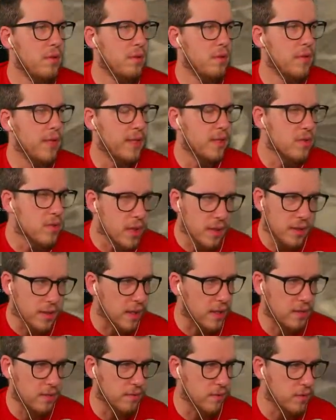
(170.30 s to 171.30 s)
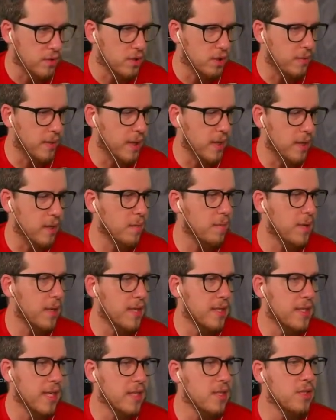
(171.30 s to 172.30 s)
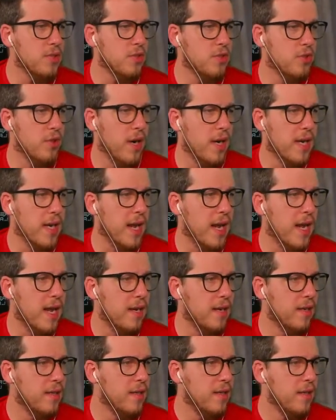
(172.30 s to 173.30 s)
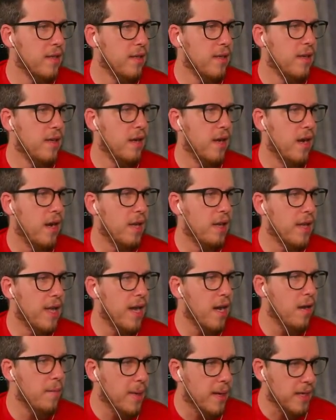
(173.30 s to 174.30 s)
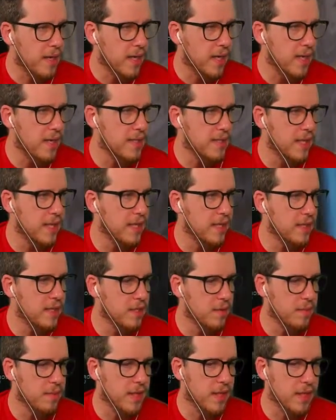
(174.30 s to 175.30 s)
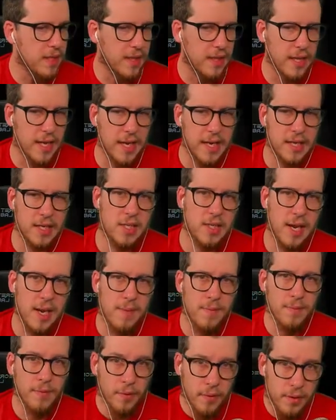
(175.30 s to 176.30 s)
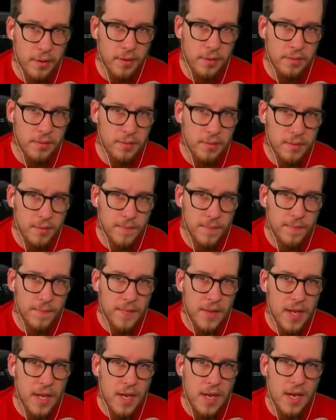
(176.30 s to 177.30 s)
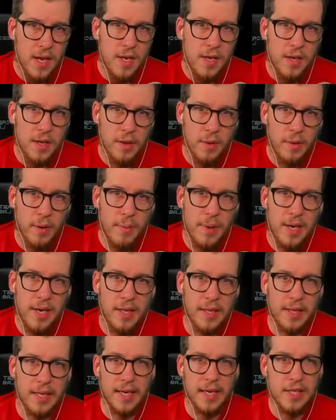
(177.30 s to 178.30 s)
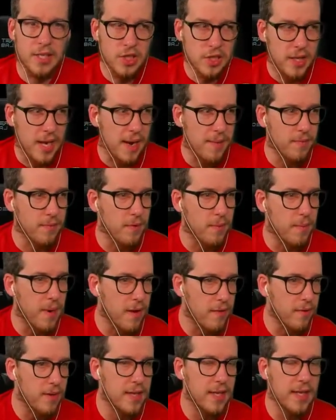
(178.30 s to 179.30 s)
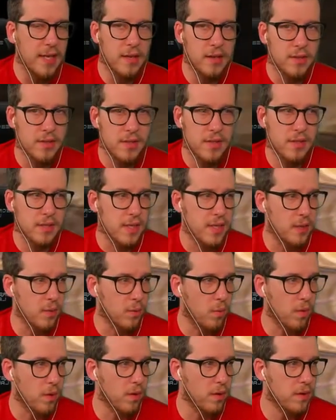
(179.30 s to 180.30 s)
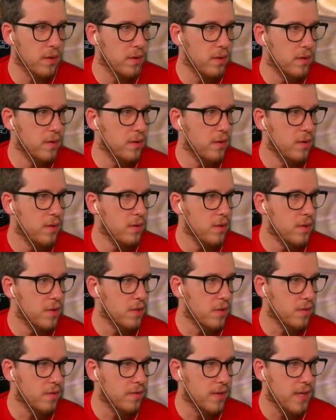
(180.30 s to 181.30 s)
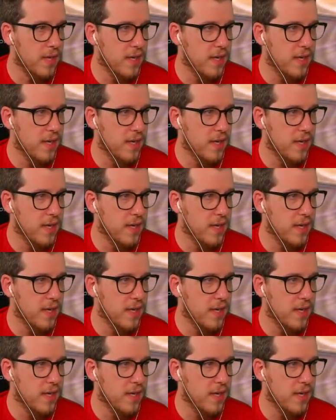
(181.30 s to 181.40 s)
like, there's nothing controversial about it, but I tend to try and allow my content to be like an escape for you. You know what I mean? Like an escape from everything else in the world. So if